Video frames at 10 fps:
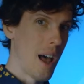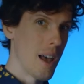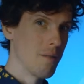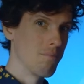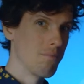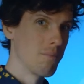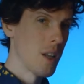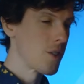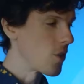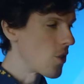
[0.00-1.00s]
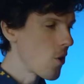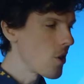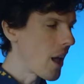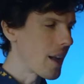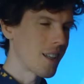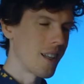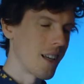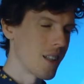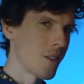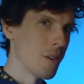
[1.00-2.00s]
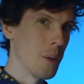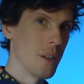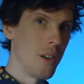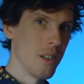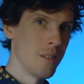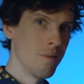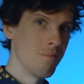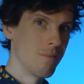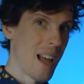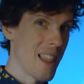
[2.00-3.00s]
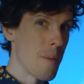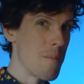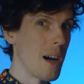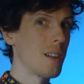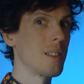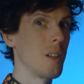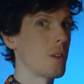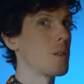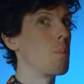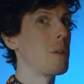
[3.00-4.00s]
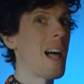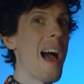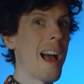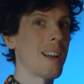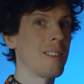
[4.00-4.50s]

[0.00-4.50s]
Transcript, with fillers: light. So no light can get through at all, and the mug looks black.